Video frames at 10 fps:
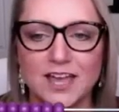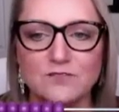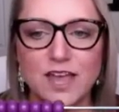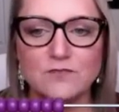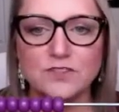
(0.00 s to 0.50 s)

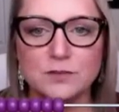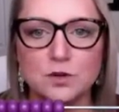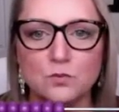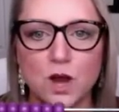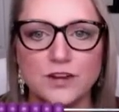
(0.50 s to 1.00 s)

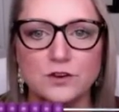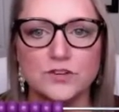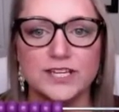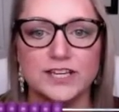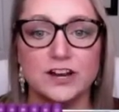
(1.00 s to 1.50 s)

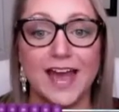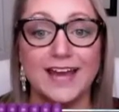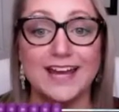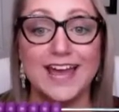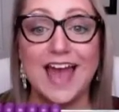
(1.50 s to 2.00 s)

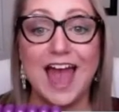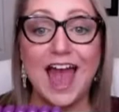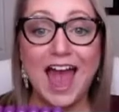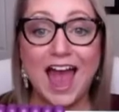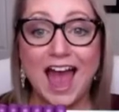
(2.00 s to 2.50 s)
and I
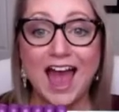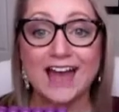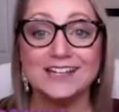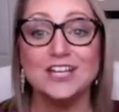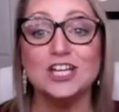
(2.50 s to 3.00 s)

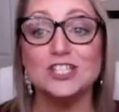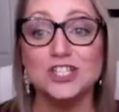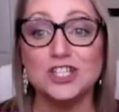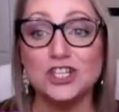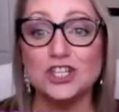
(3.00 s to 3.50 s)
add
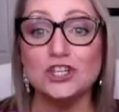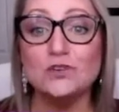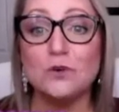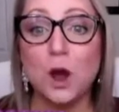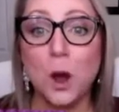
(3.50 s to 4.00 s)

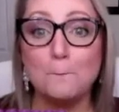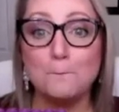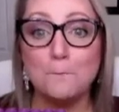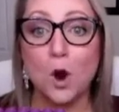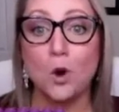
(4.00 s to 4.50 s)
2
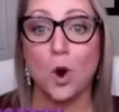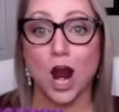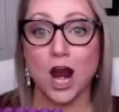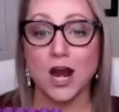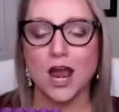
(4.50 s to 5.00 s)

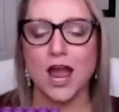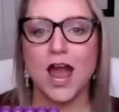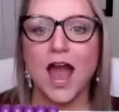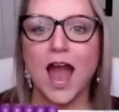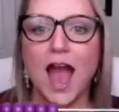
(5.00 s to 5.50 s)
more,
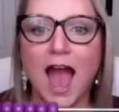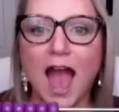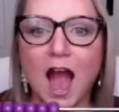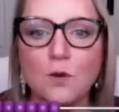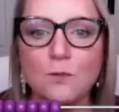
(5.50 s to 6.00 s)

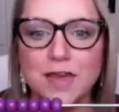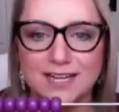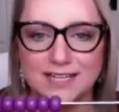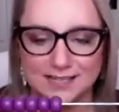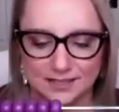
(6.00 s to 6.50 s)
how
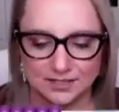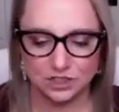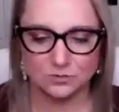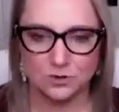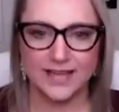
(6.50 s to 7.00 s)
many
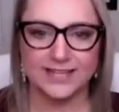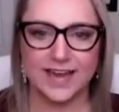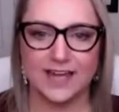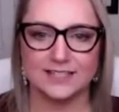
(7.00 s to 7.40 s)
do I get?